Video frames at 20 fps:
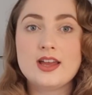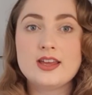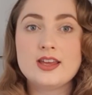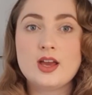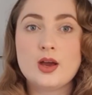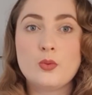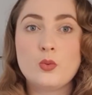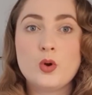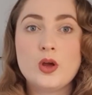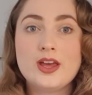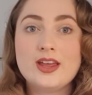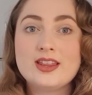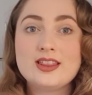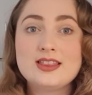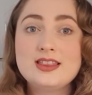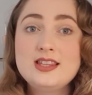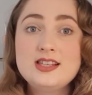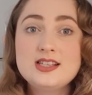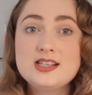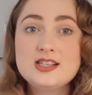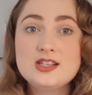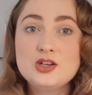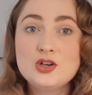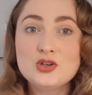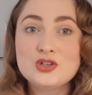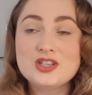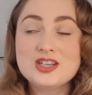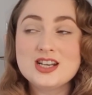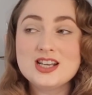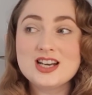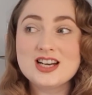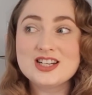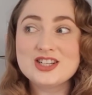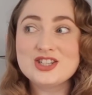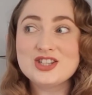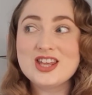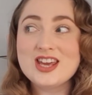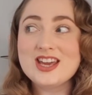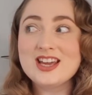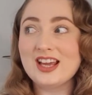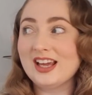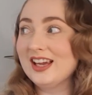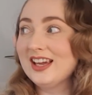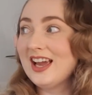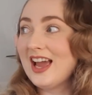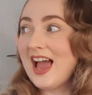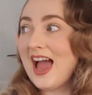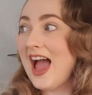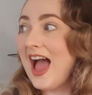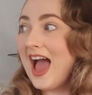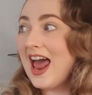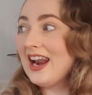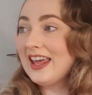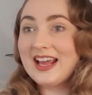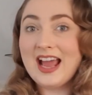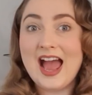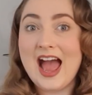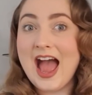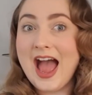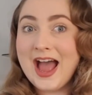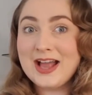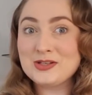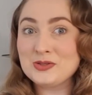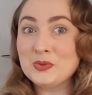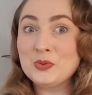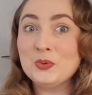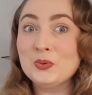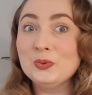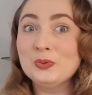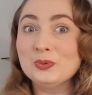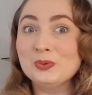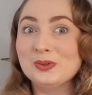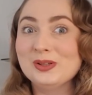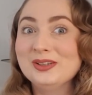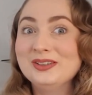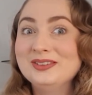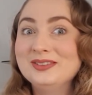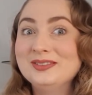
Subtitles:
yeah, this is not an English thing, like at all.